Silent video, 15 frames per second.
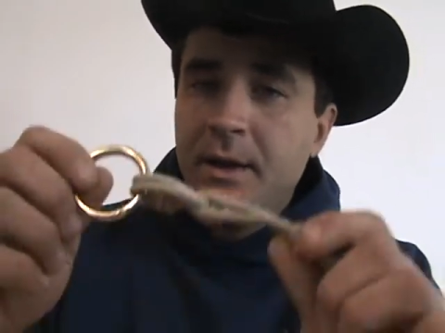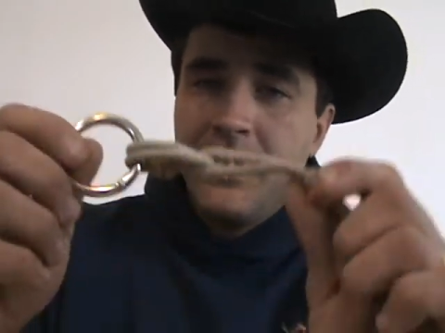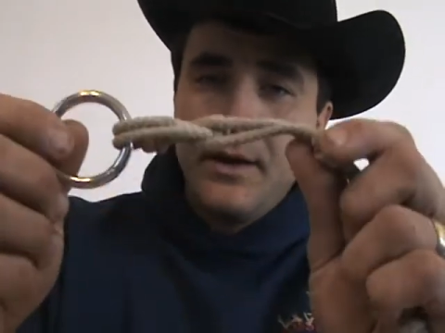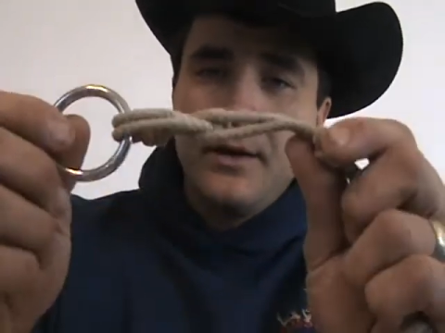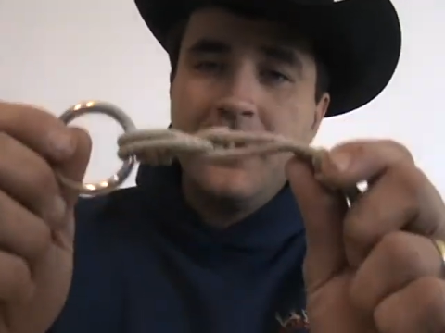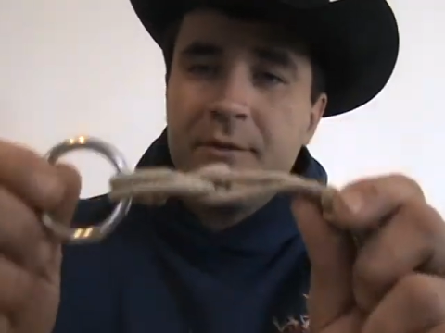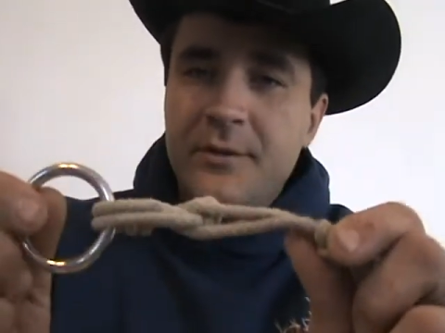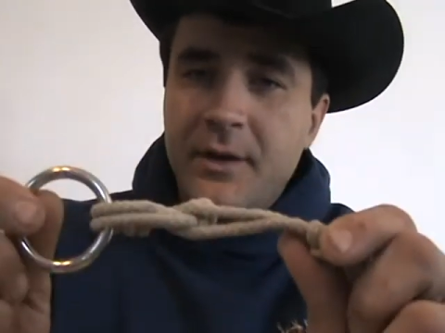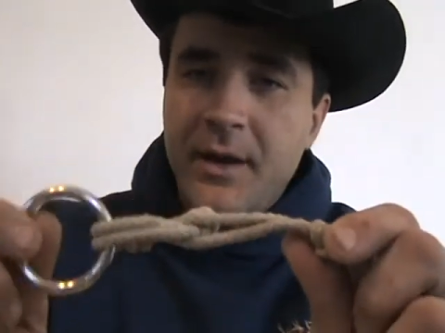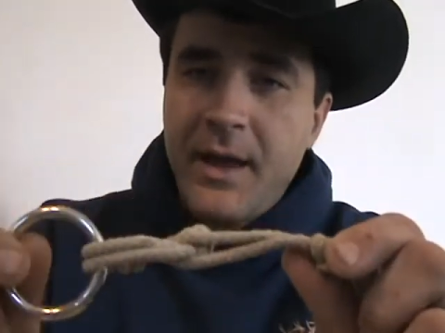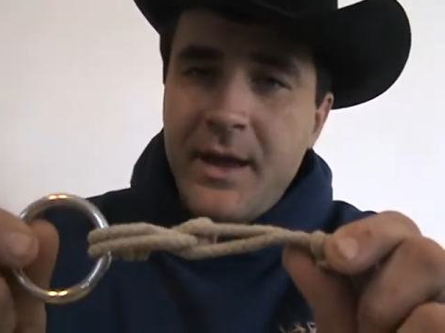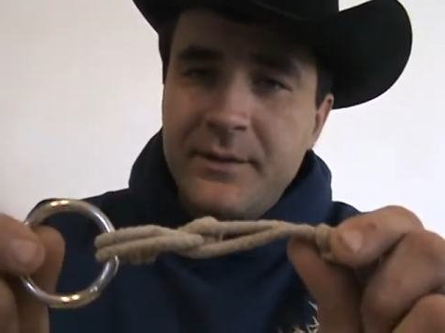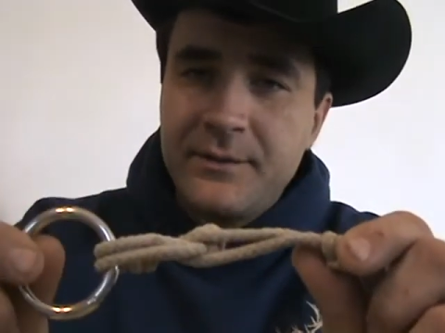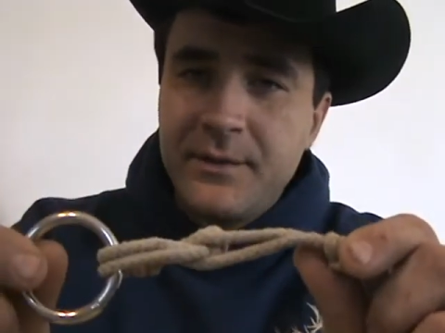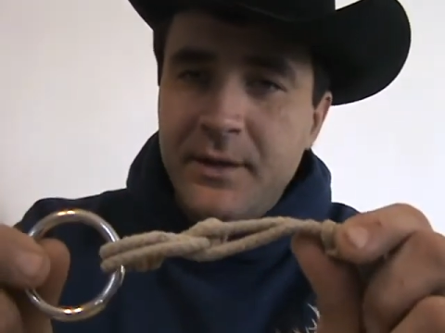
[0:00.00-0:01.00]
Here's the
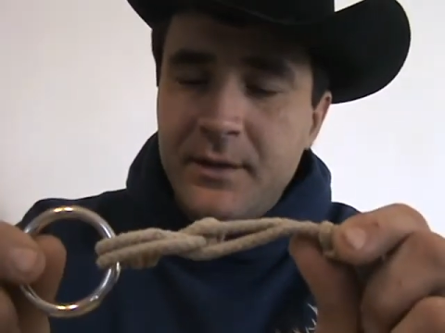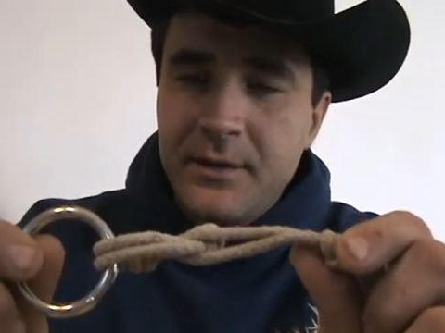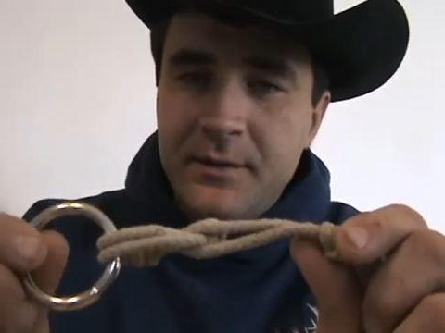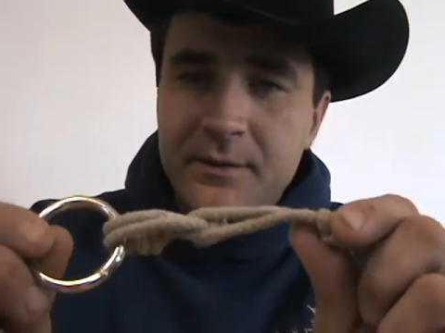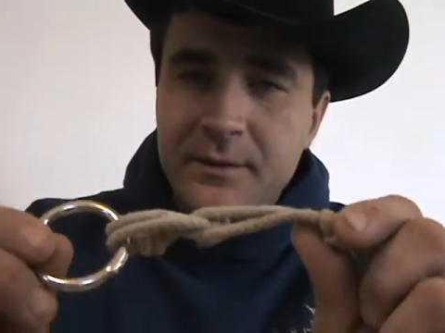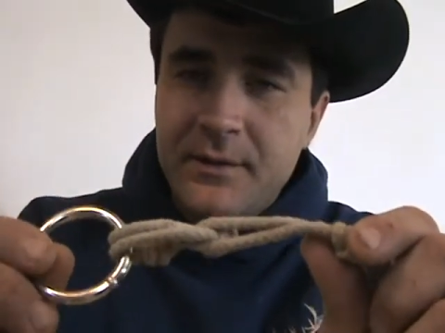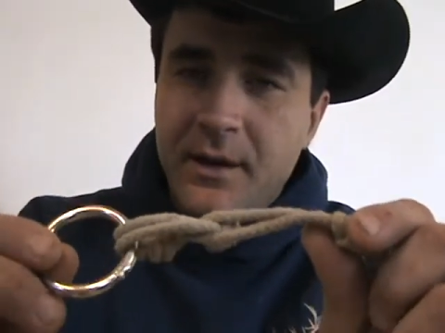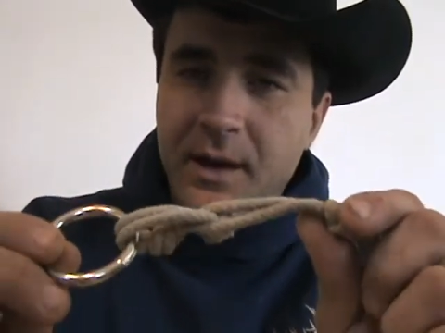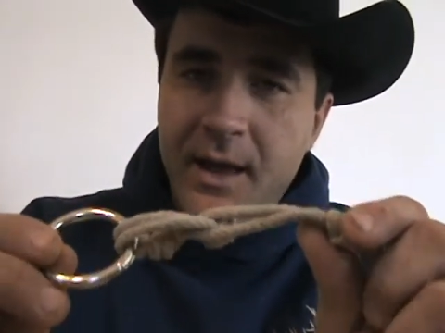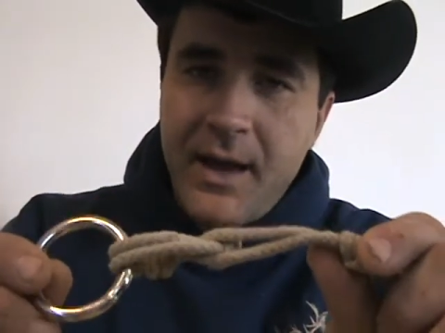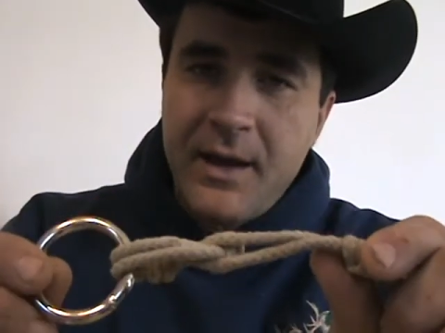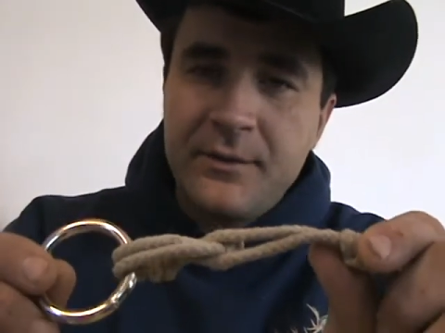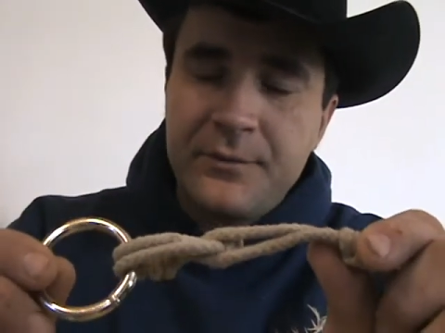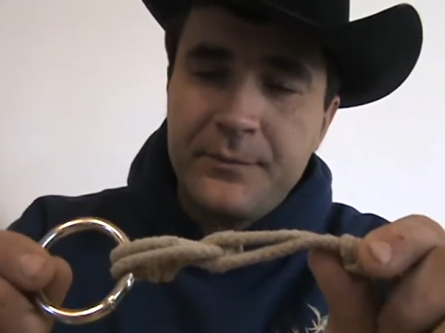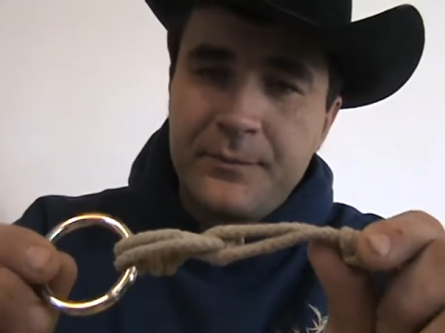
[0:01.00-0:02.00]
last thing. This is the
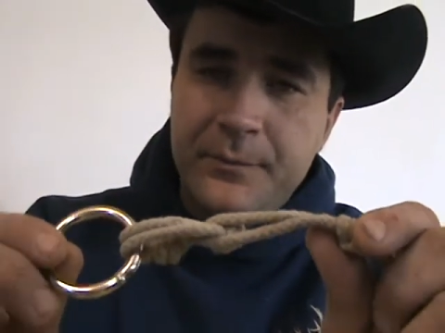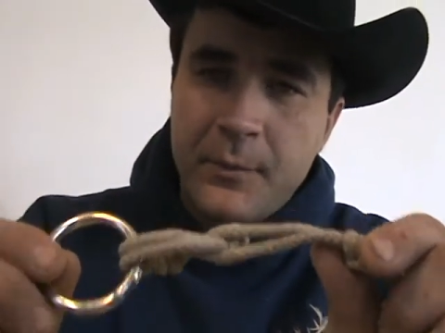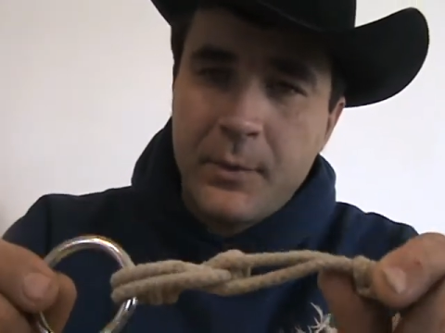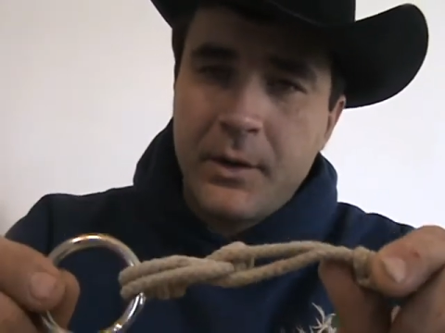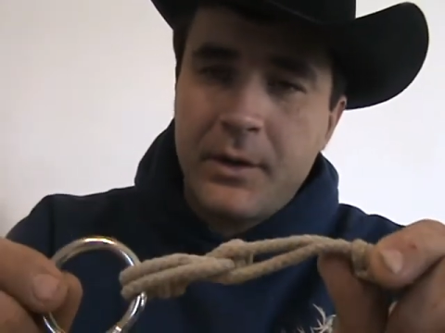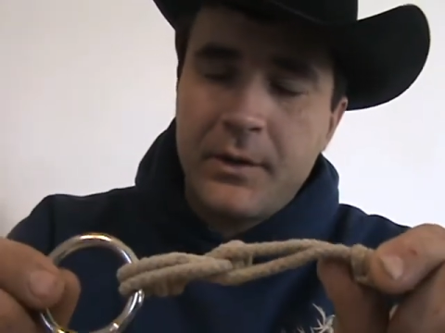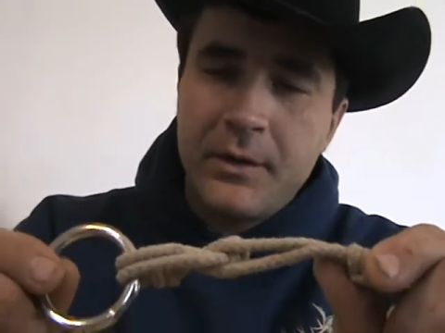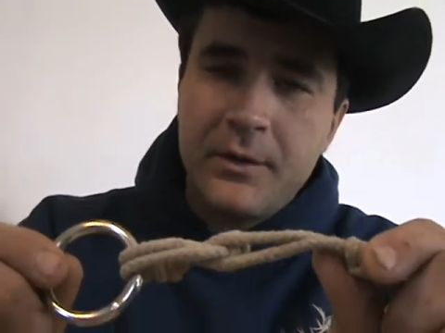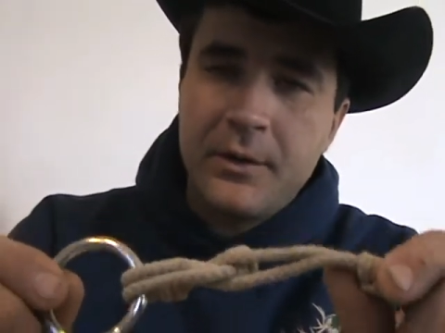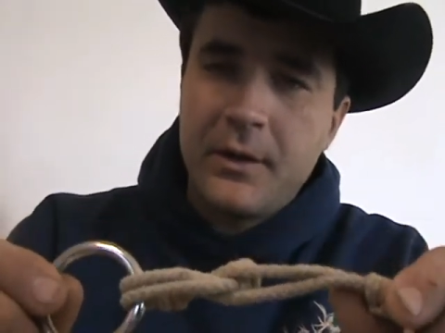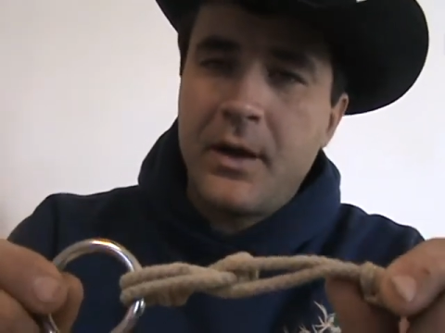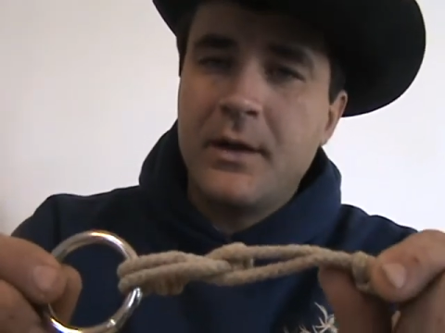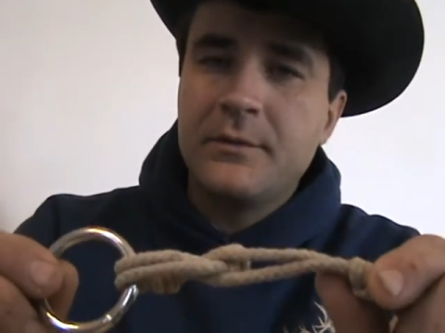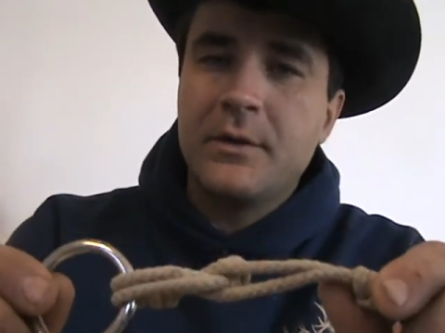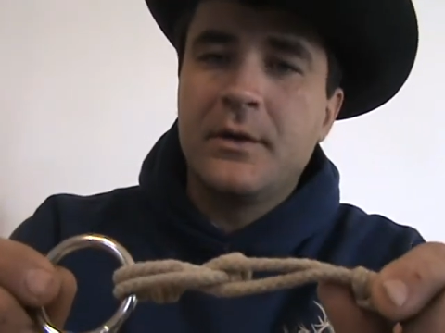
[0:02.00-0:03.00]
last fork that you're
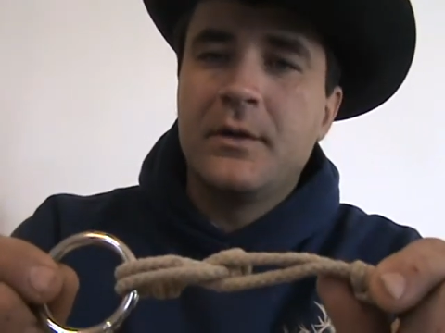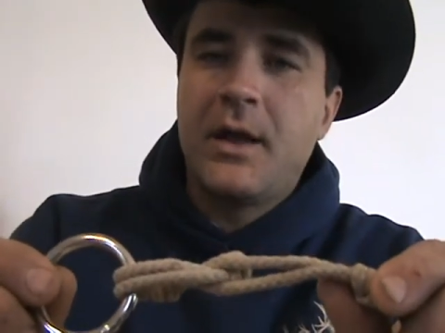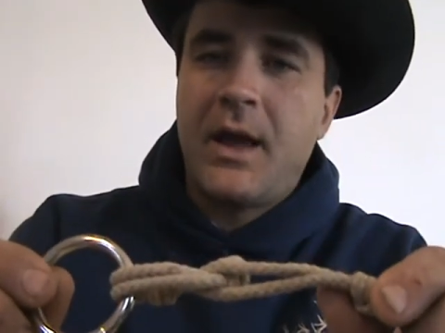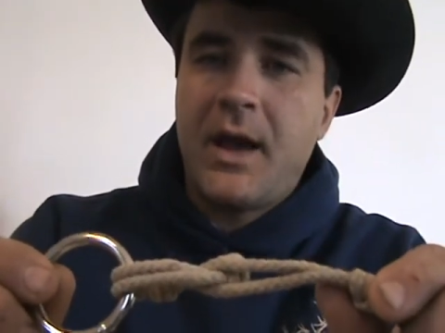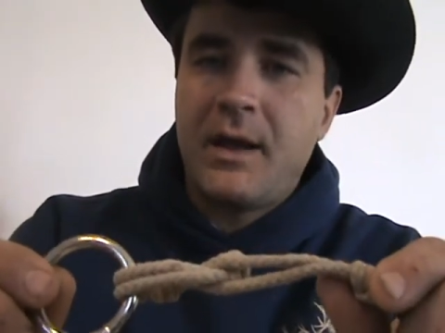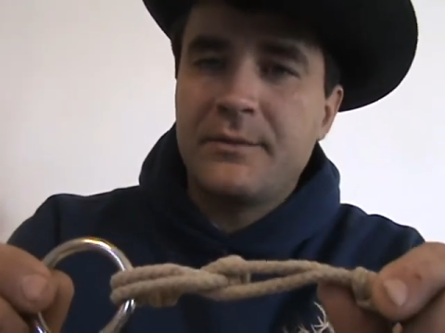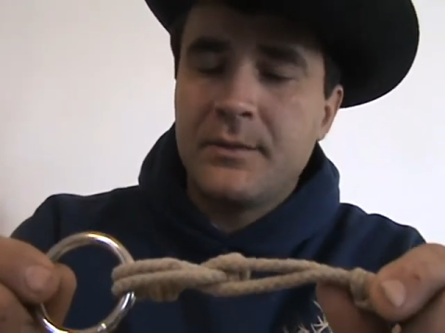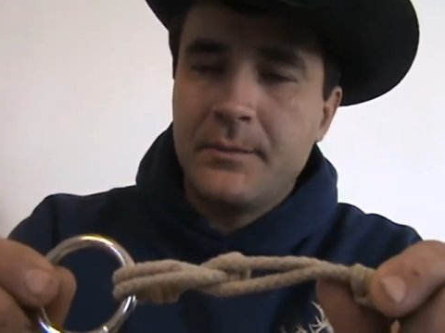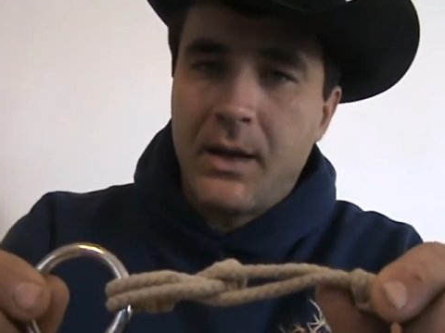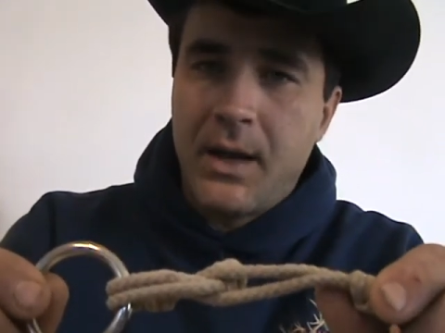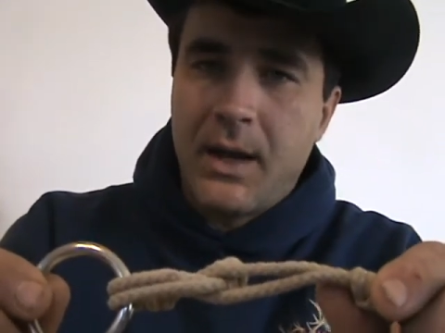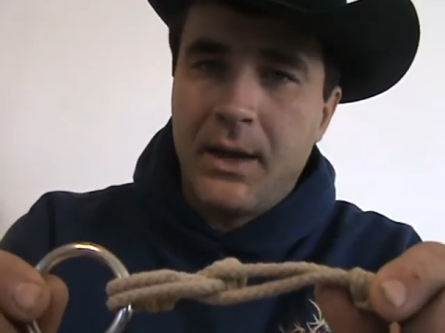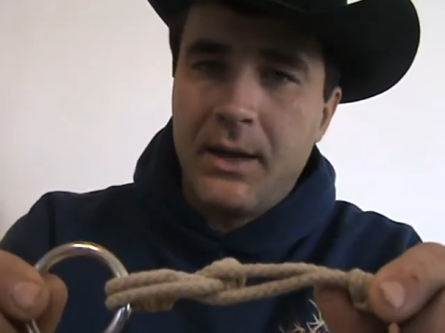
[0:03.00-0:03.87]
ever going to have to buy.